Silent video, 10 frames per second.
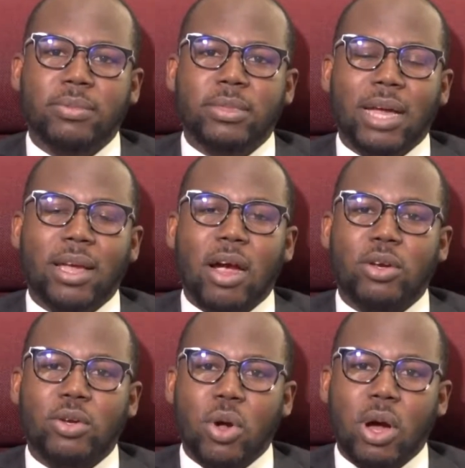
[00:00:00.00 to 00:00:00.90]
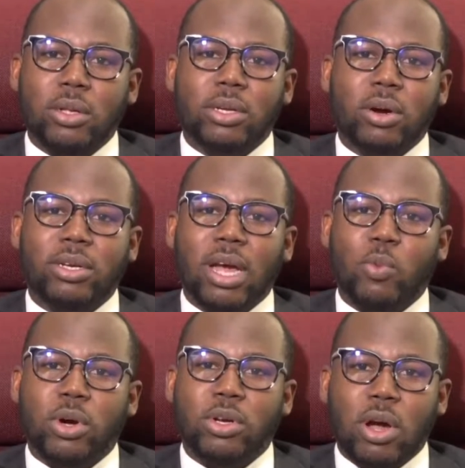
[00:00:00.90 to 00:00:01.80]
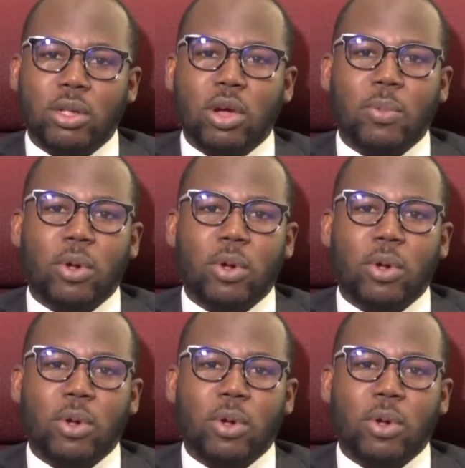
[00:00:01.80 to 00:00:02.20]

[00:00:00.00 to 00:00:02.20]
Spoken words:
that are not or that were not